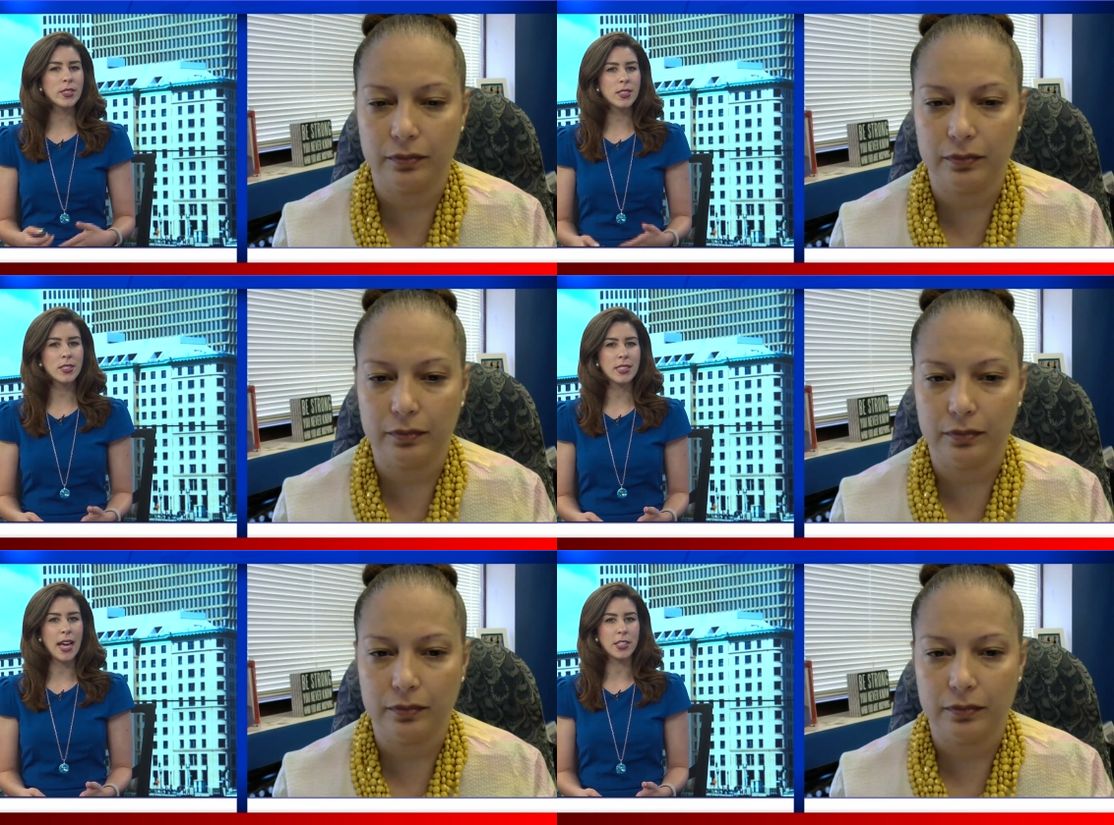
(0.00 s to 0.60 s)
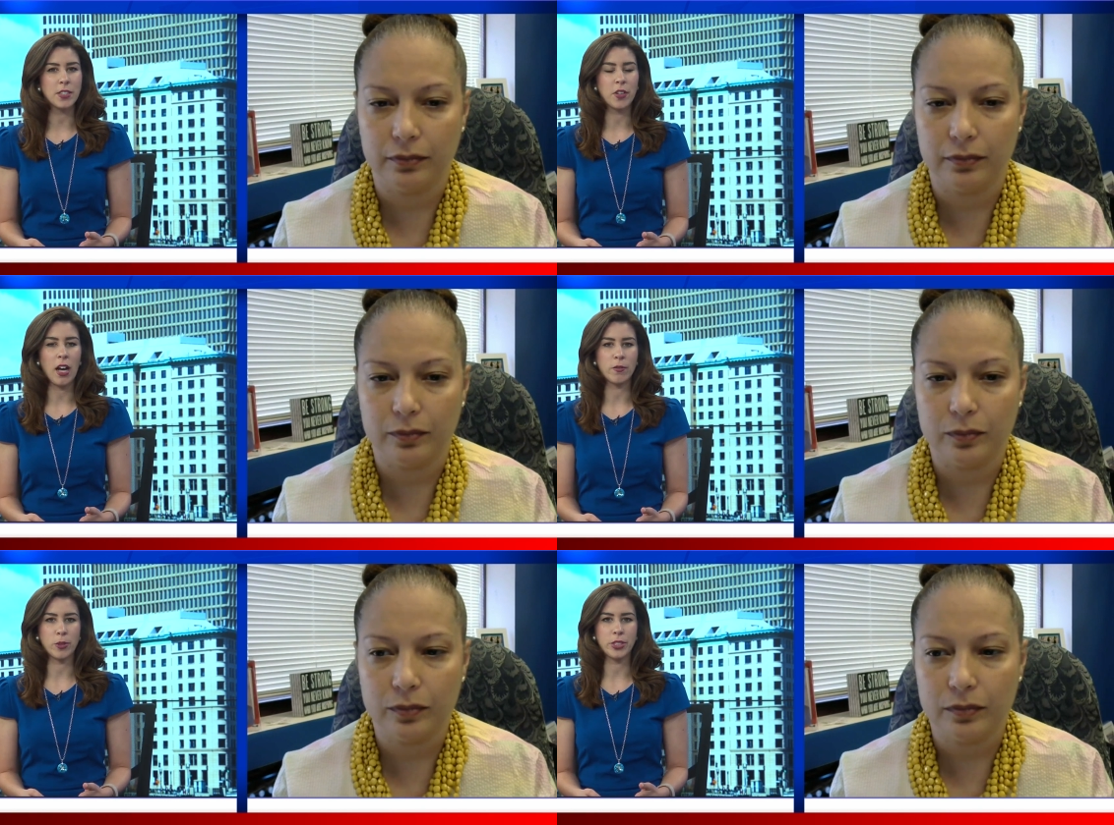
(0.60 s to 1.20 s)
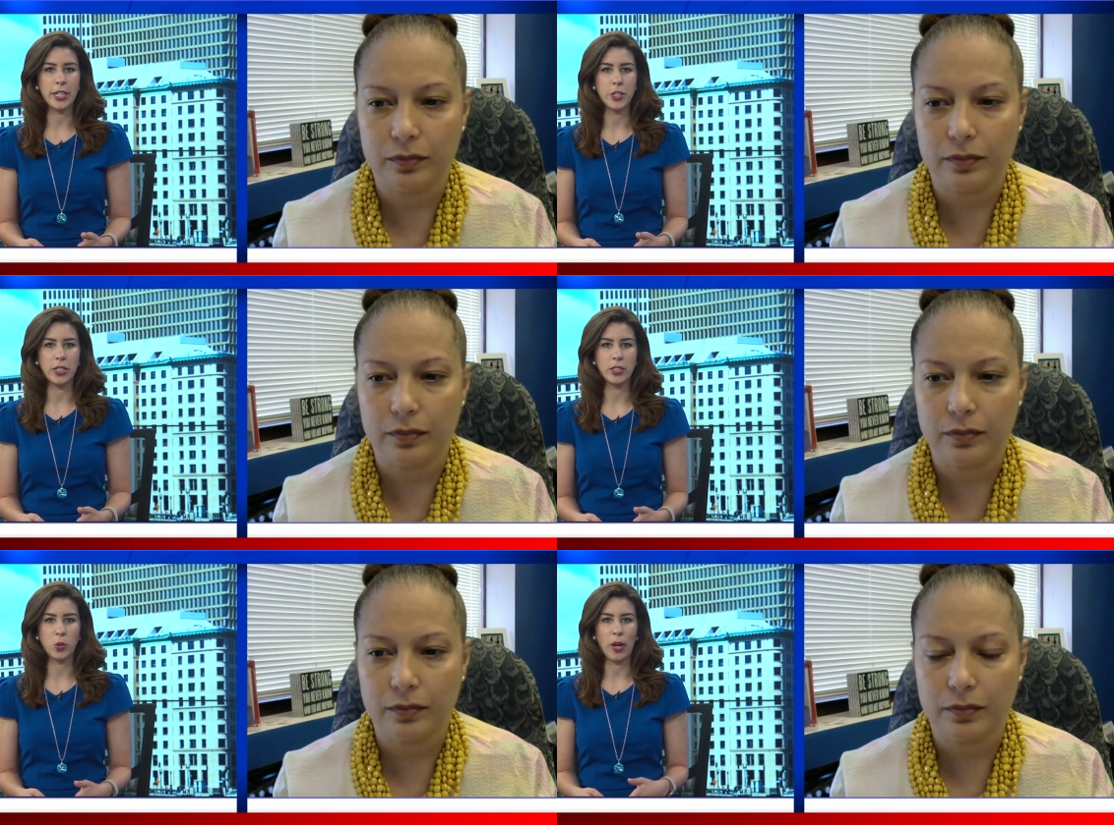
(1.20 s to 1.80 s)
Speaker 1: the status of
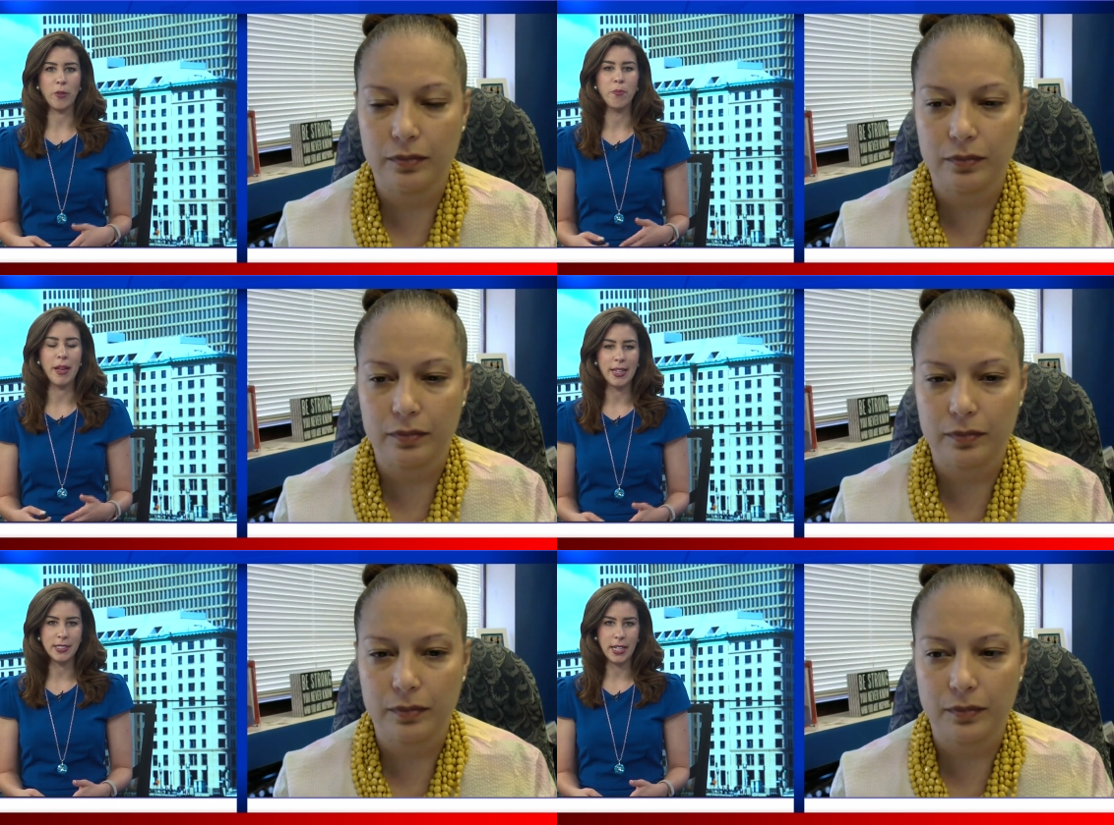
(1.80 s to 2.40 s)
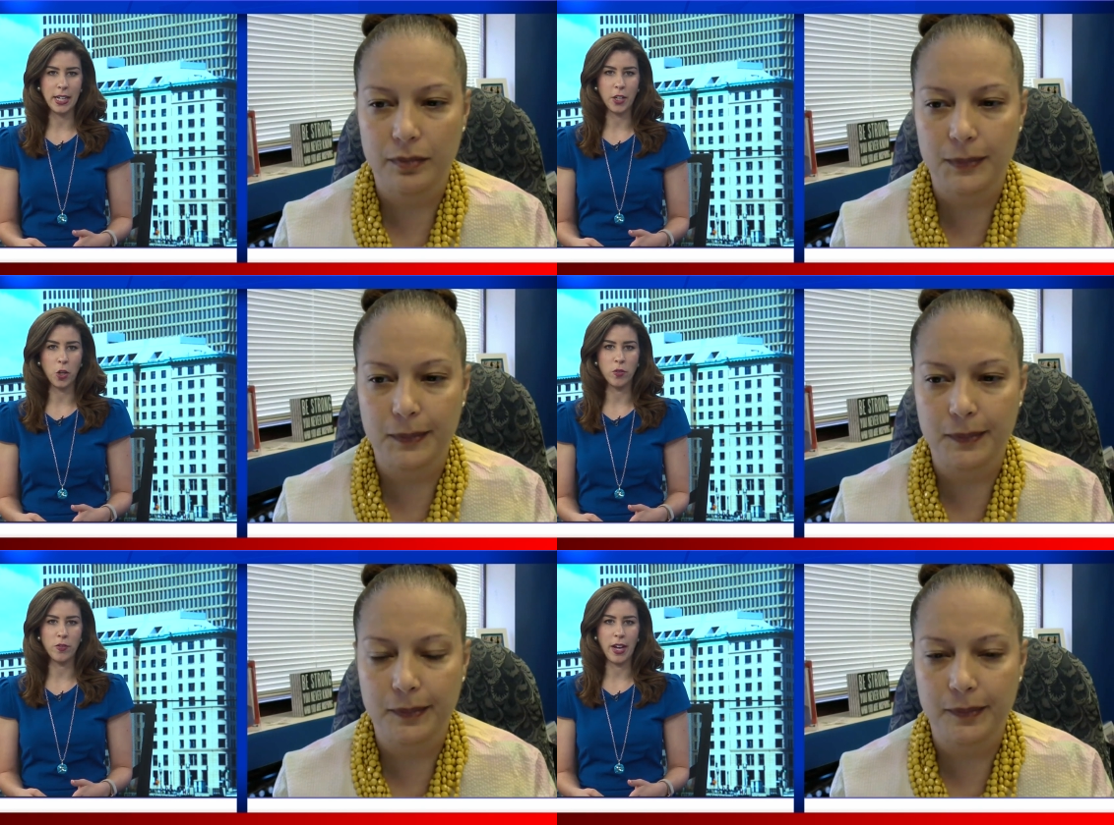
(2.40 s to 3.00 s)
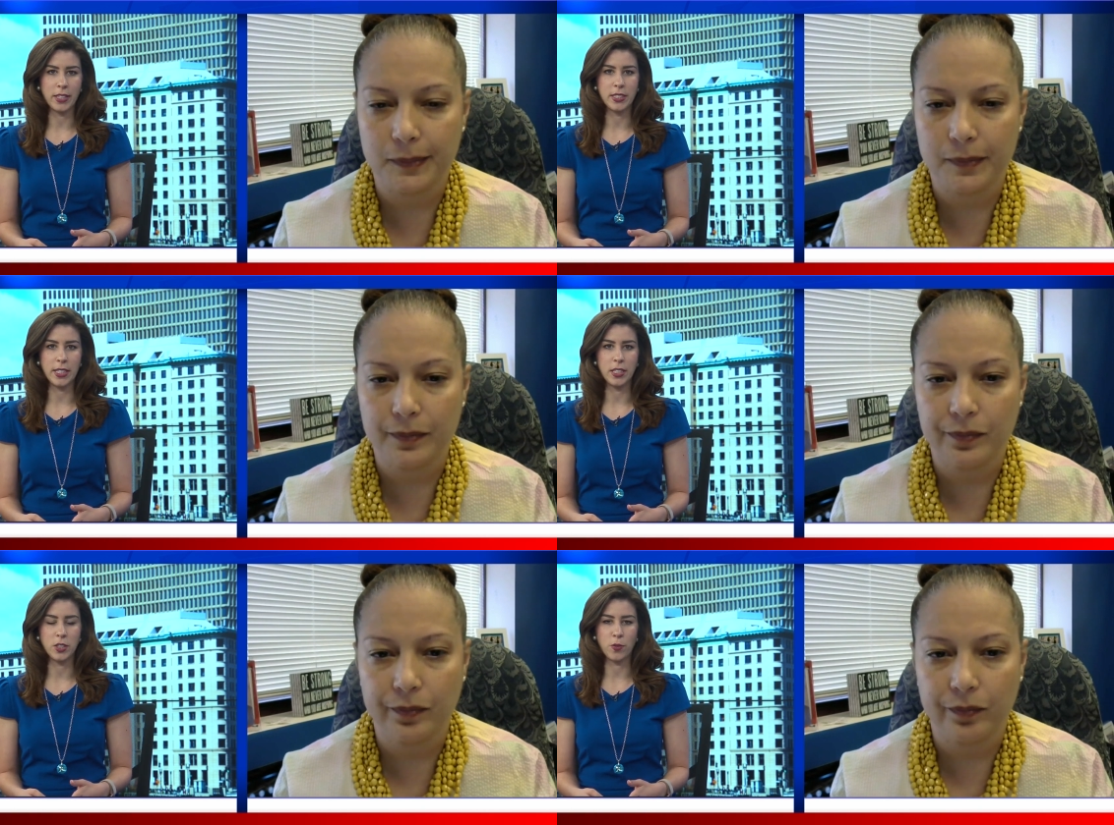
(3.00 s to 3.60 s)
conversations around mandating COVID
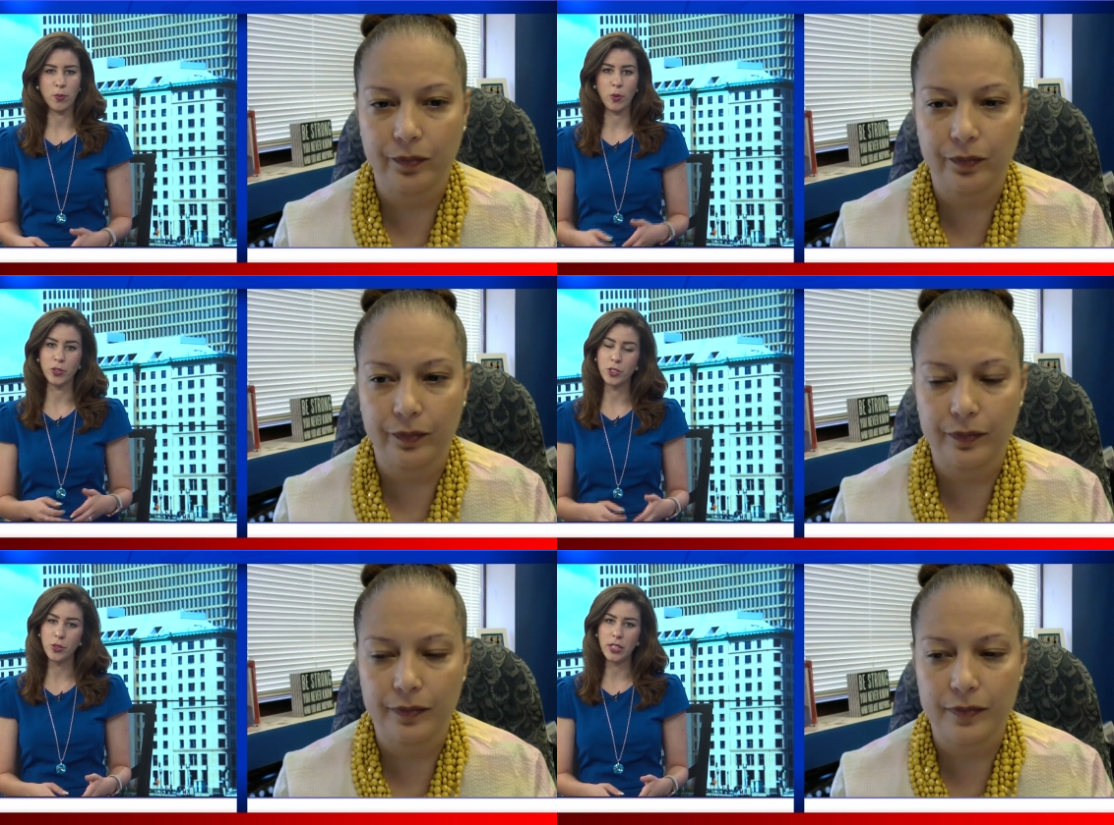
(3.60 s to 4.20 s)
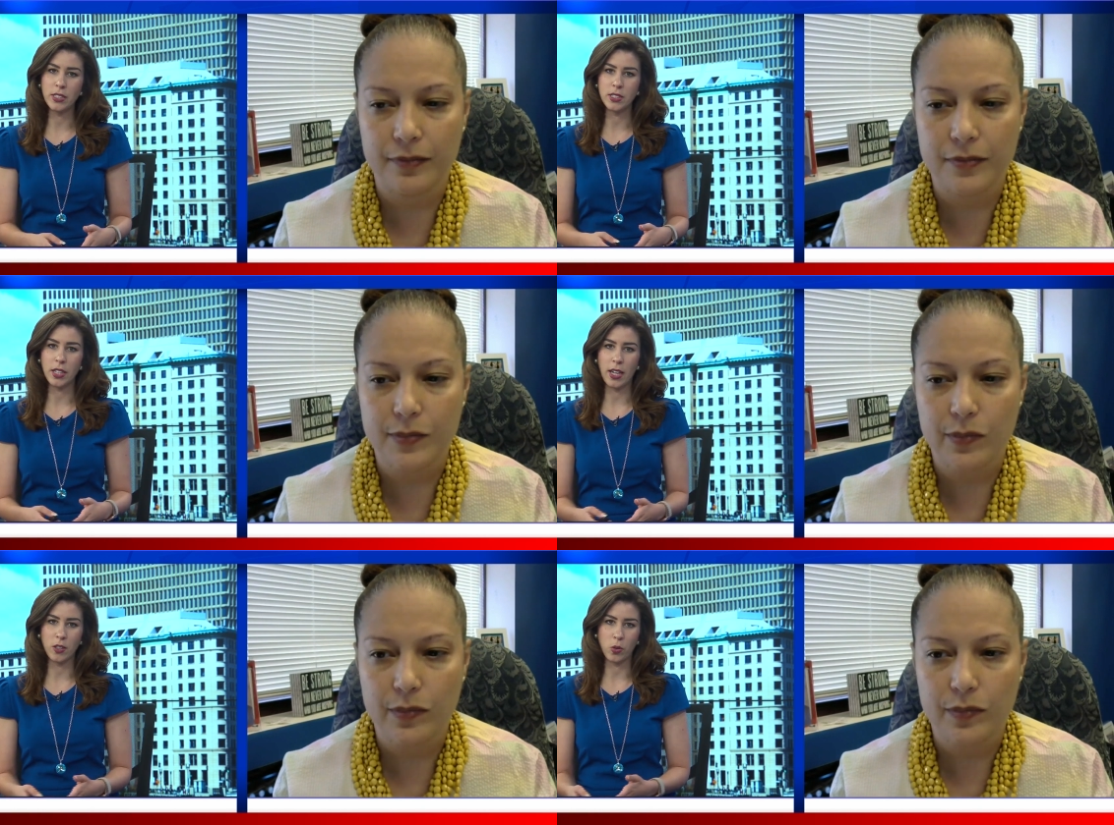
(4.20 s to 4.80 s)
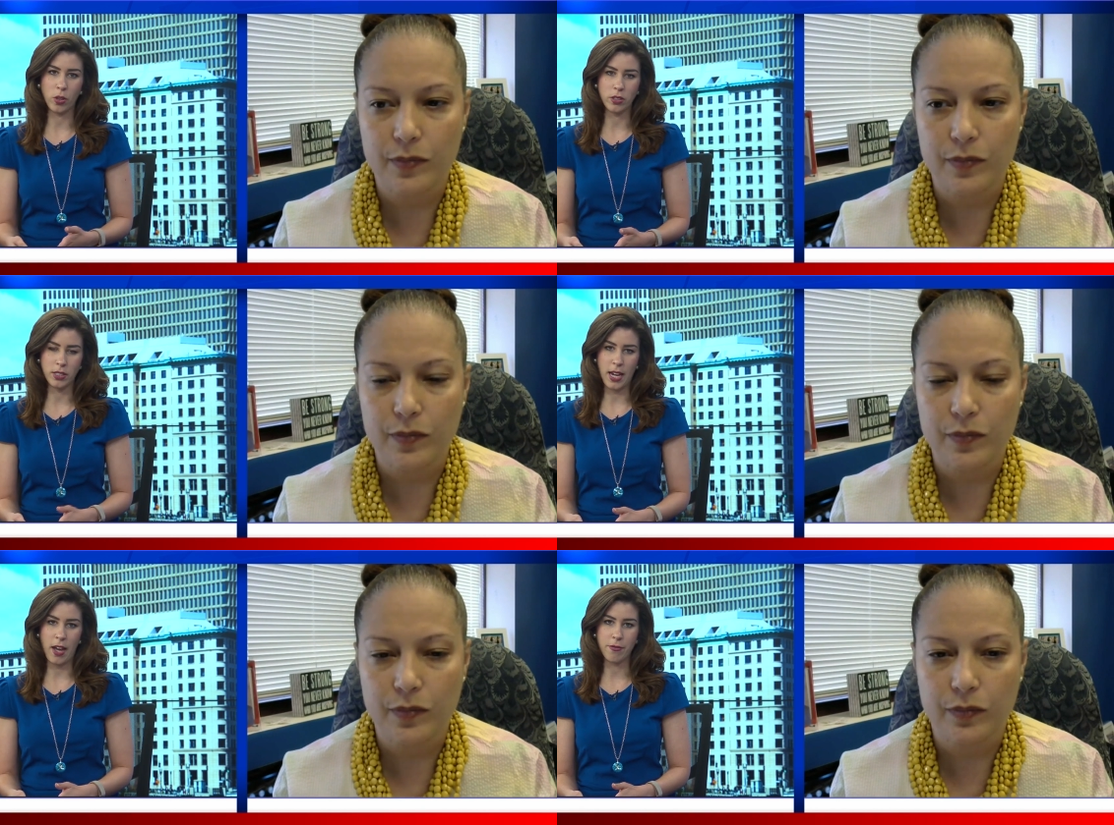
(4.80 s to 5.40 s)
vaccines for both students and or
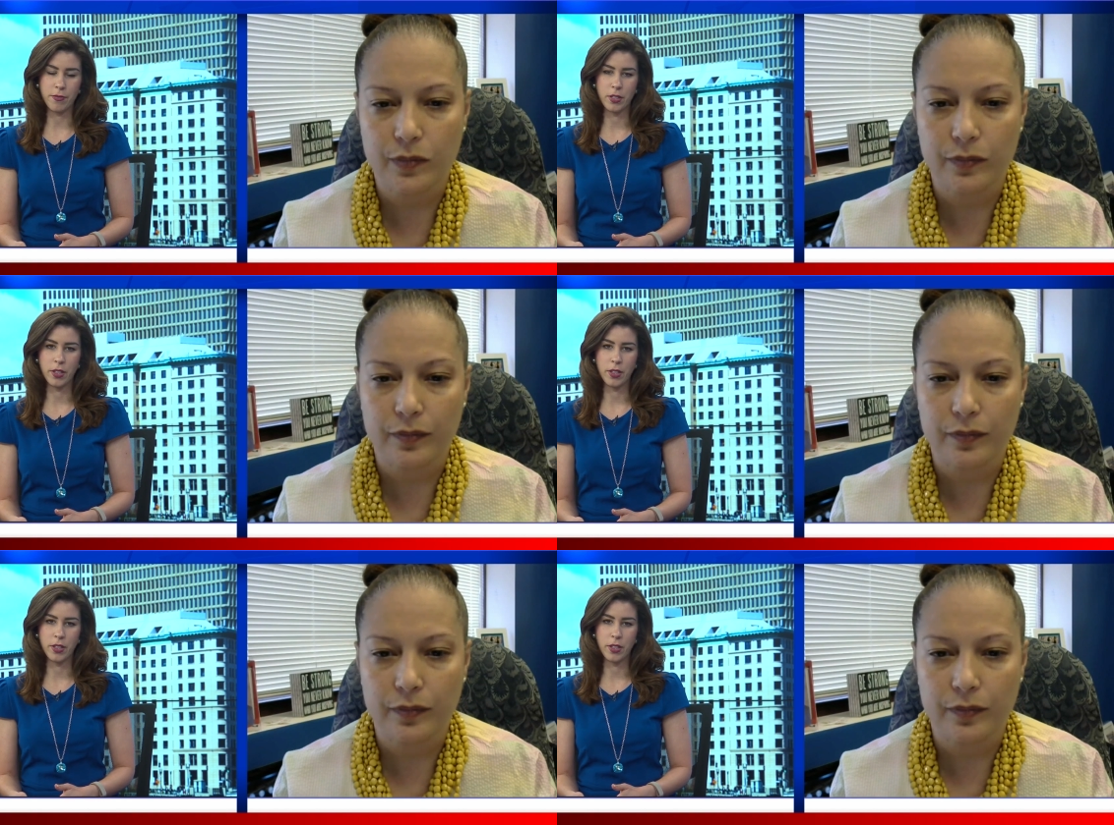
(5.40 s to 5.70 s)
staff?